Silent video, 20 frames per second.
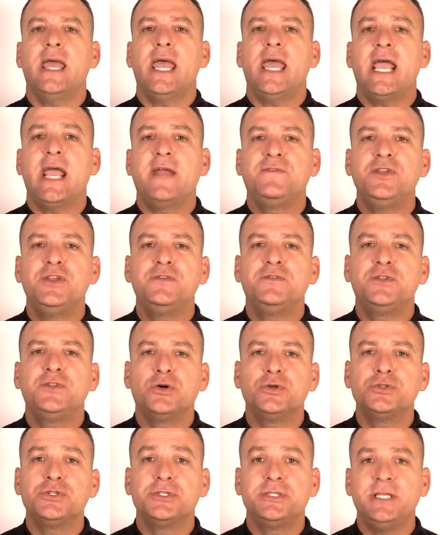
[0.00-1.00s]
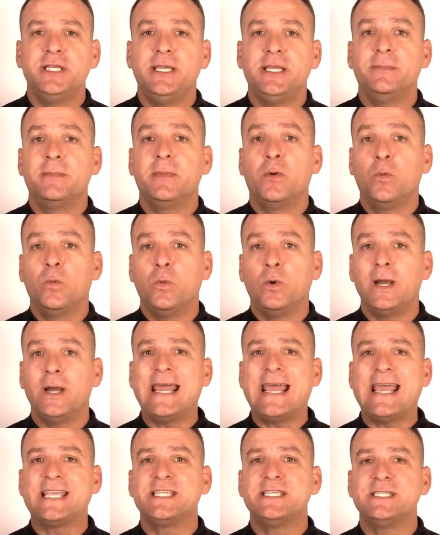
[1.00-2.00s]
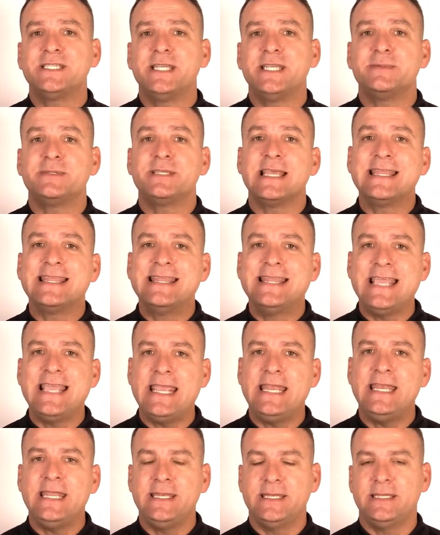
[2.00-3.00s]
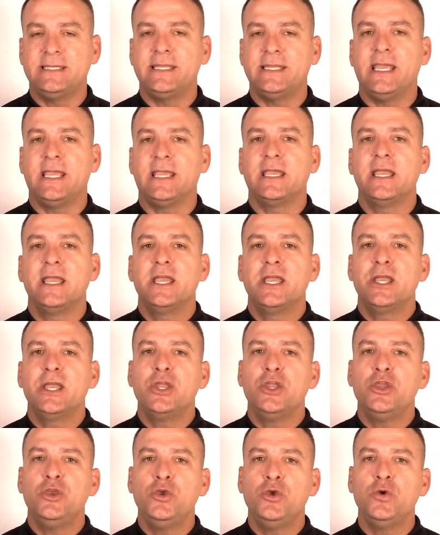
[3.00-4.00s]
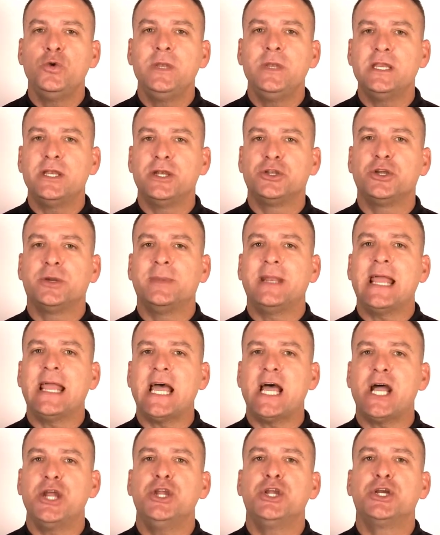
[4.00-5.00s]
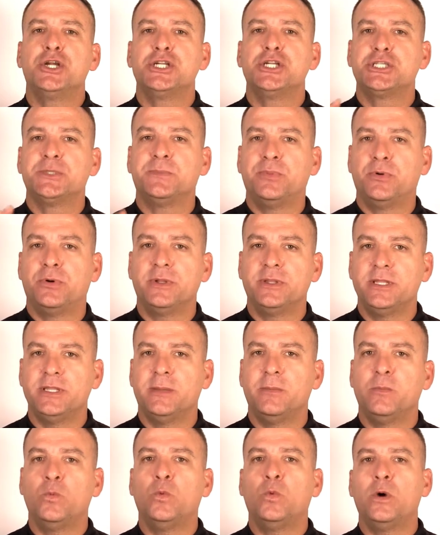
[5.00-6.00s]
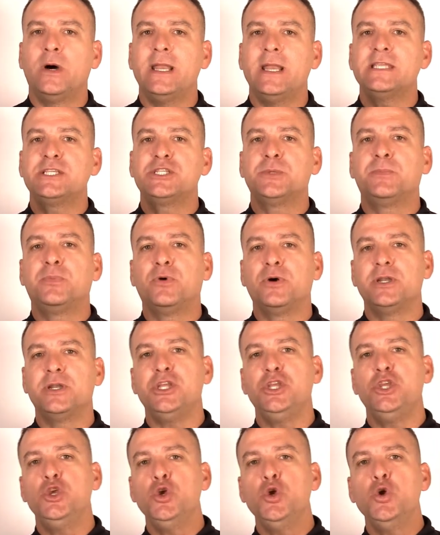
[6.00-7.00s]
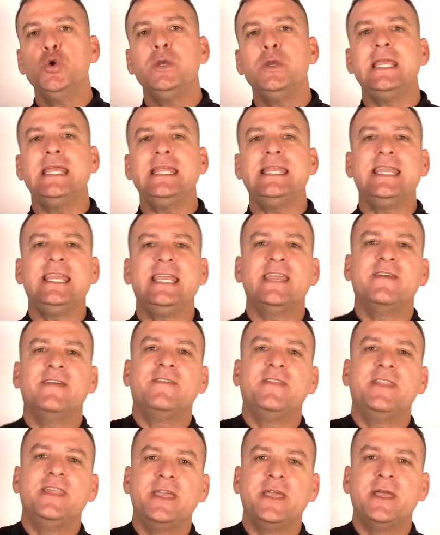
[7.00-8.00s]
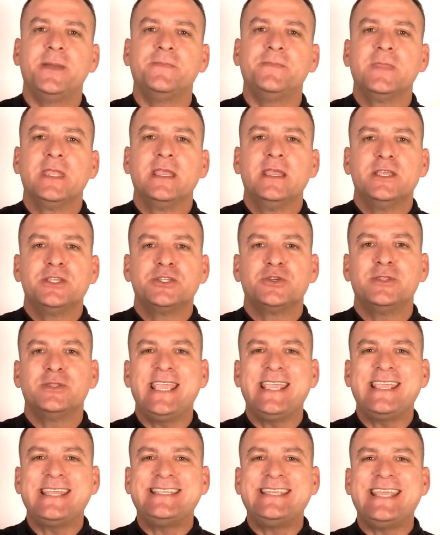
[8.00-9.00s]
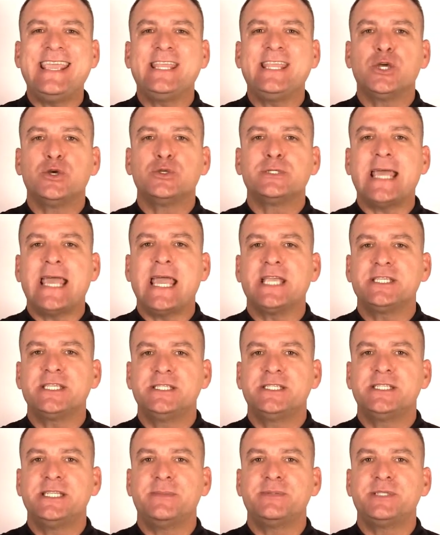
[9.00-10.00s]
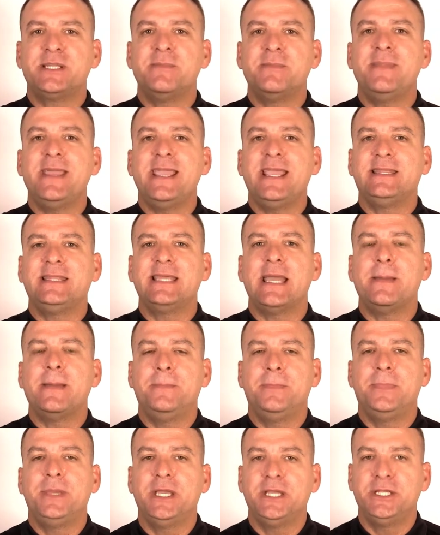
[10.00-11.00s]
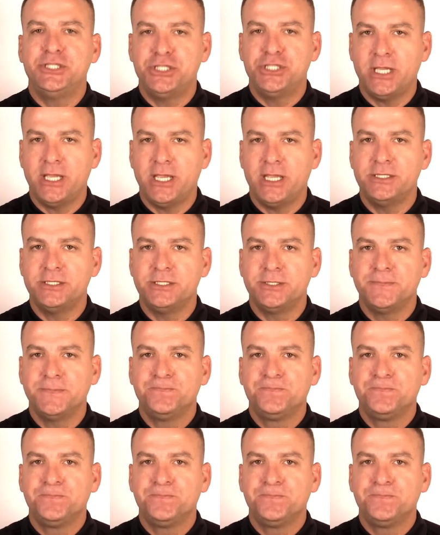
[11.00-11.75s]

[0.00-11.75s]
After you've told your team what action steps they need to take, you need to determine how you're going to support them. What support do you need to give them so they can take those action steps to make that big change?